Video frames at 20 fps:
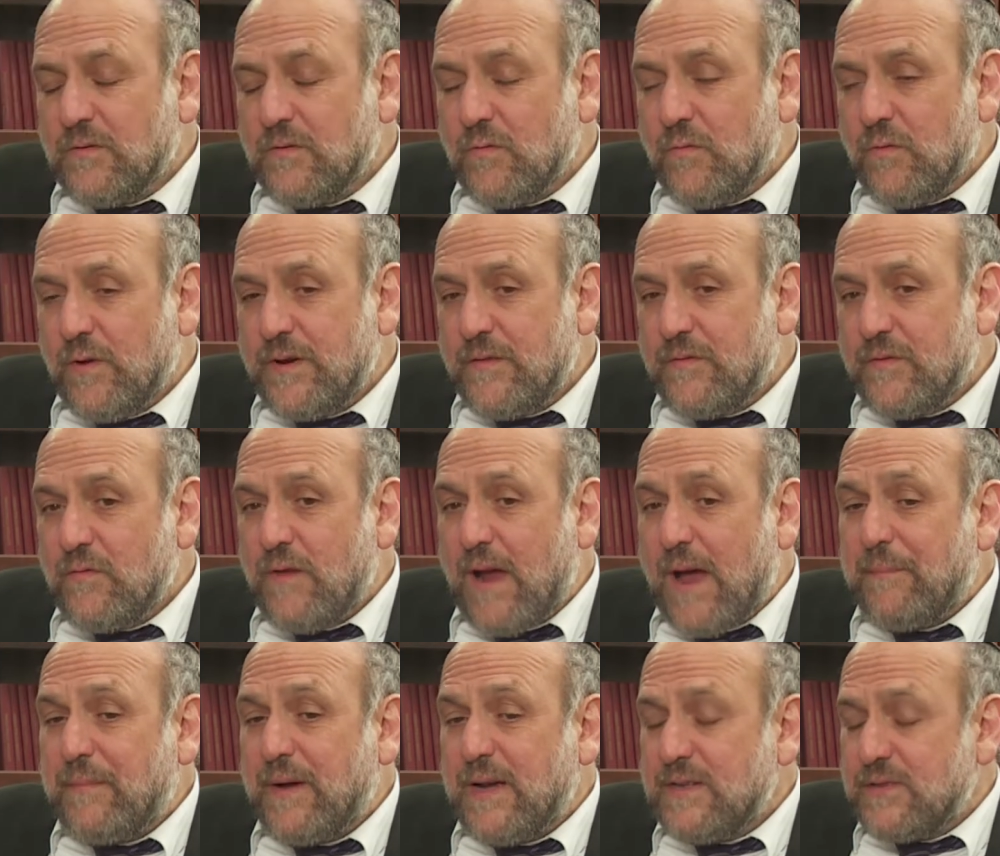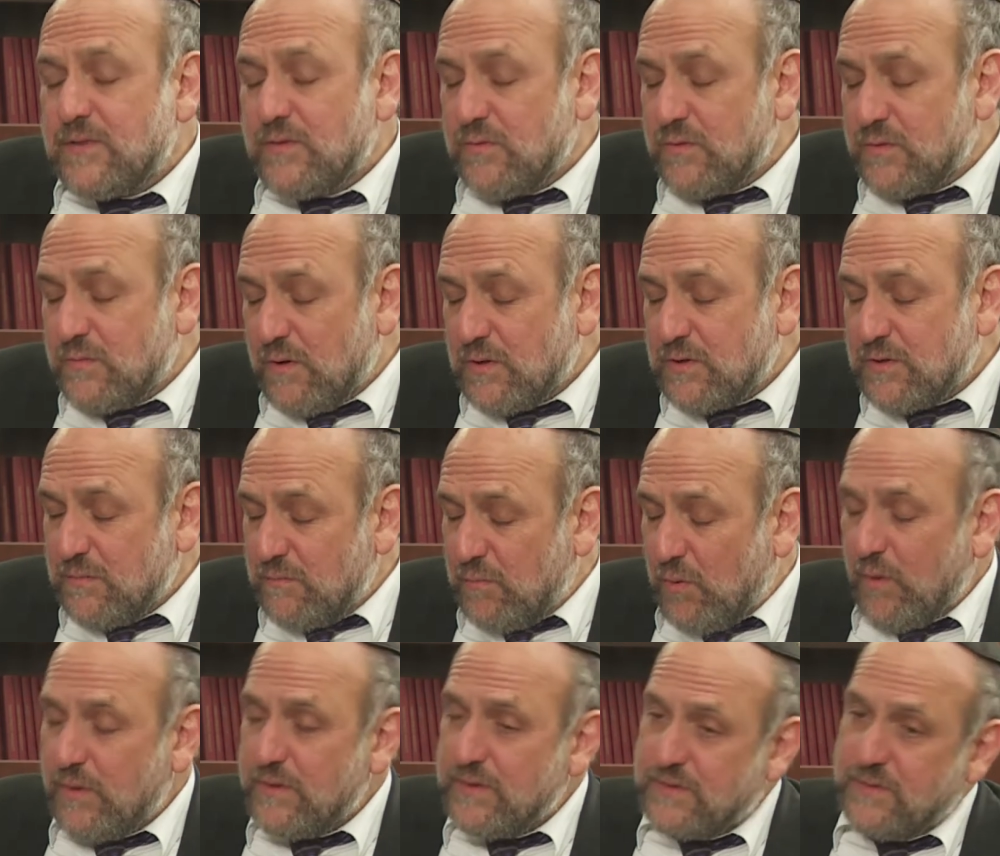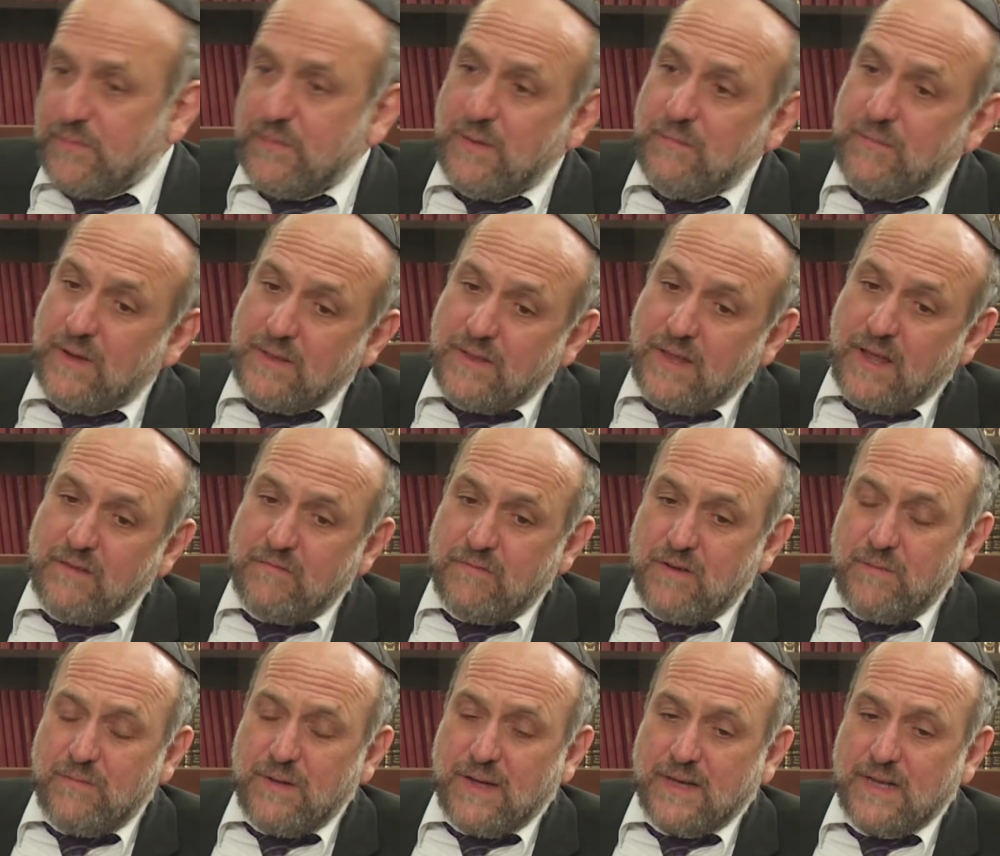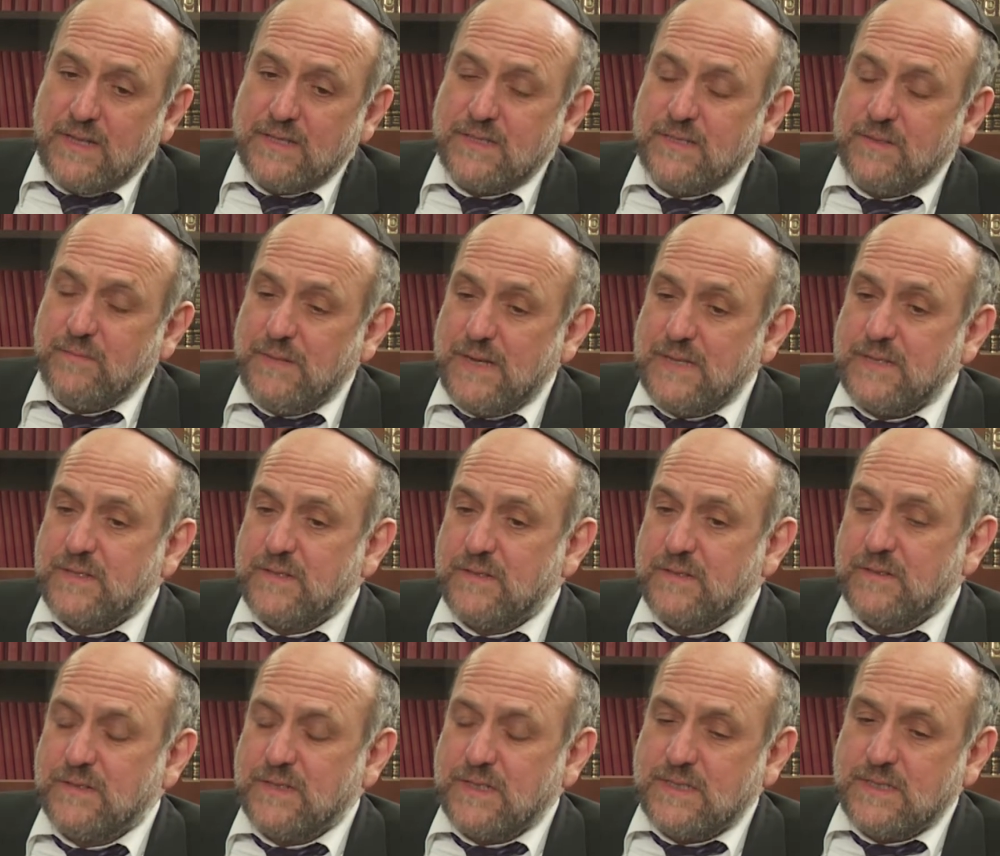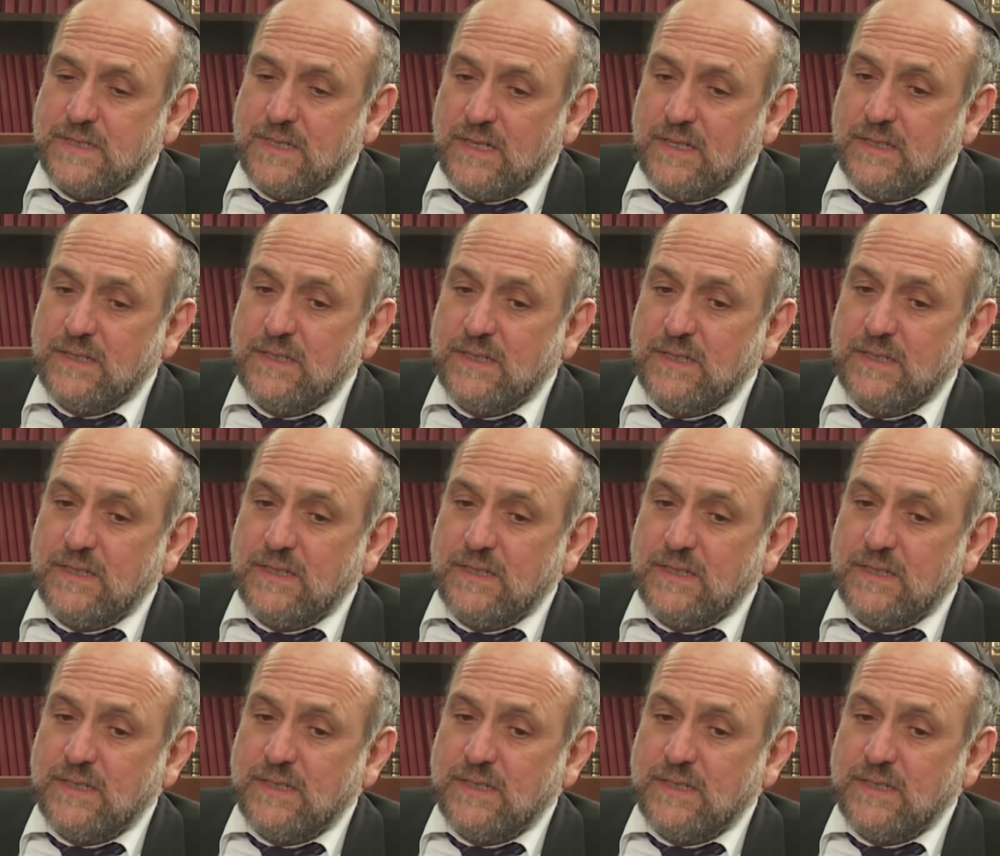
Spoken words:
One of the rabbis who was most important to me in my life, Rabbi Besser Zatzal,